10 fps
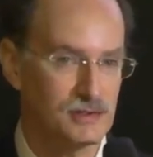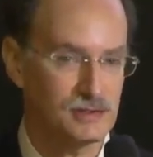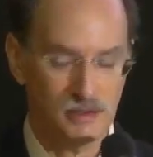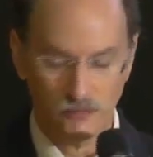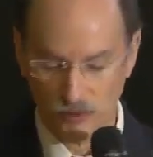and
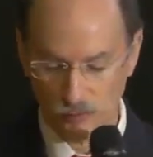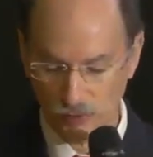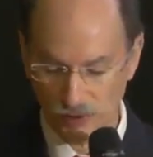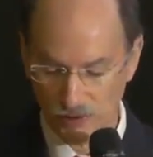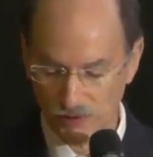see if we can
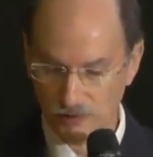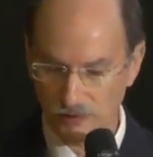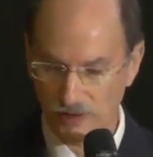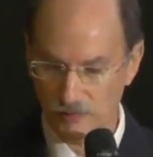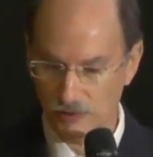bring it into the
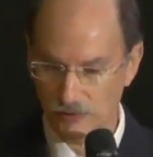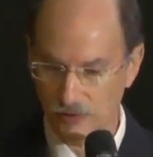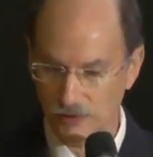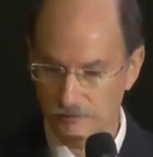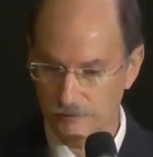
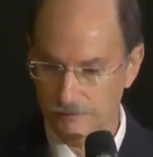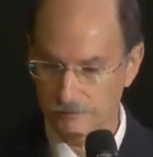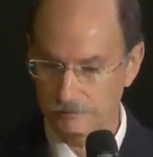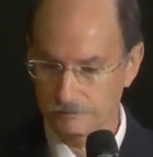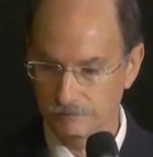laboratory.
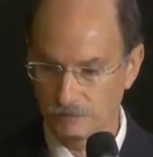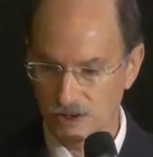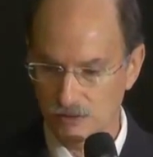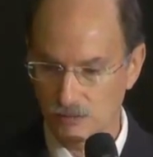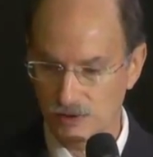
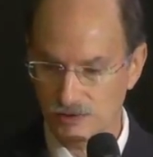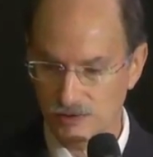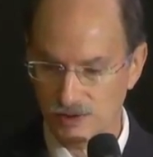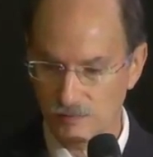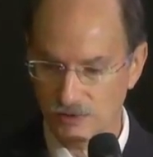So what is the
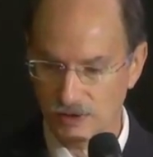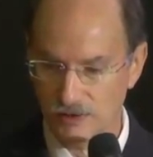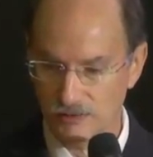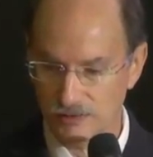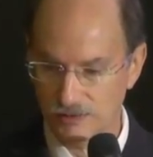something
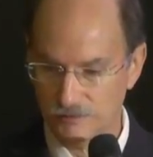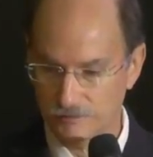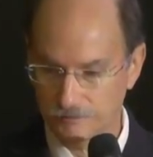else?